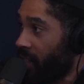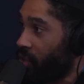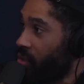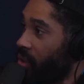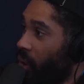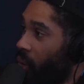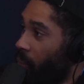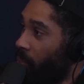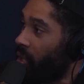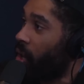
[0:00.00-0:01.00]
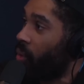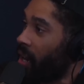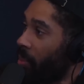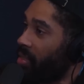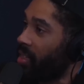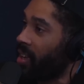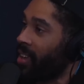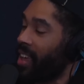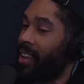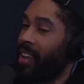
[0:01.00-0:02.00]
They're doing the whole blow it up
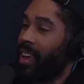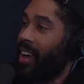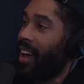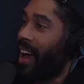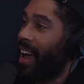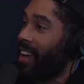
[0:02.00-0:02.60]
thing. And it's too early.